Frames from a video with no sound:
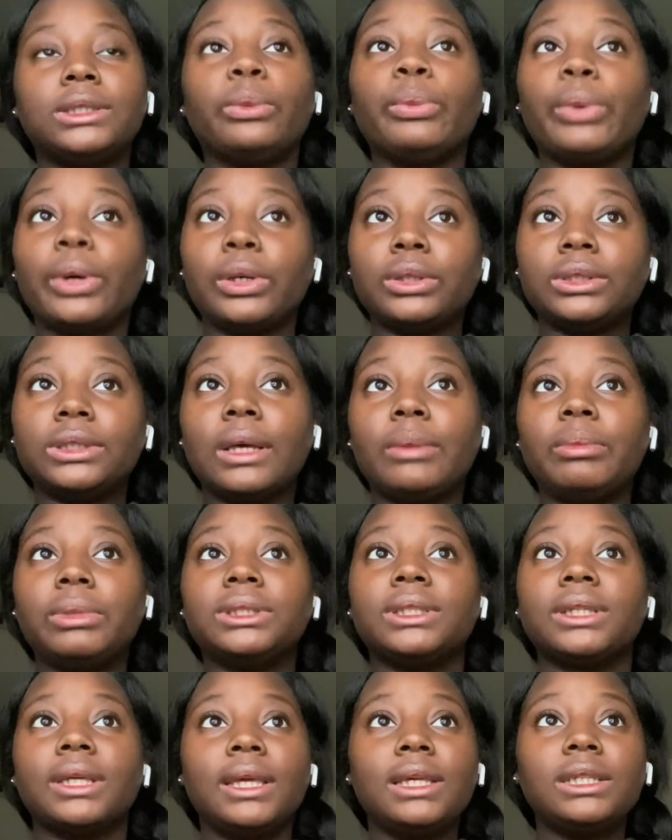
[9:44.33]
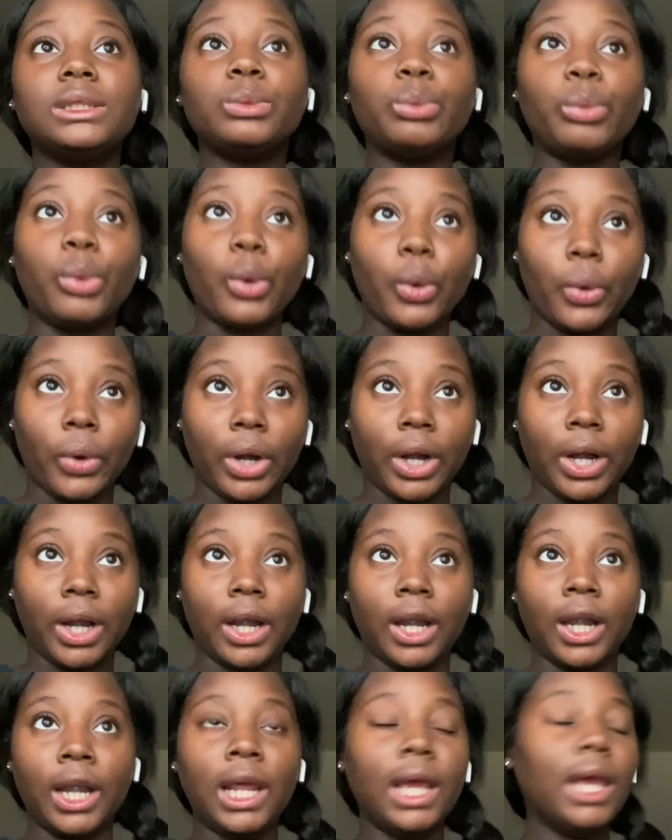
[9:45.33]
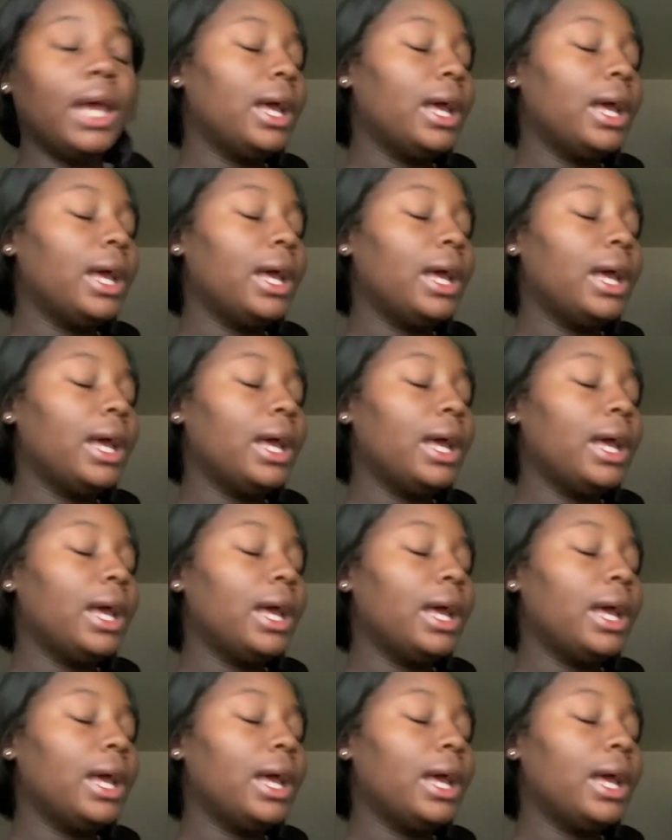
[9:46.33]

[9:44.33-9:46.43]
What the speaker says: post up until he's born.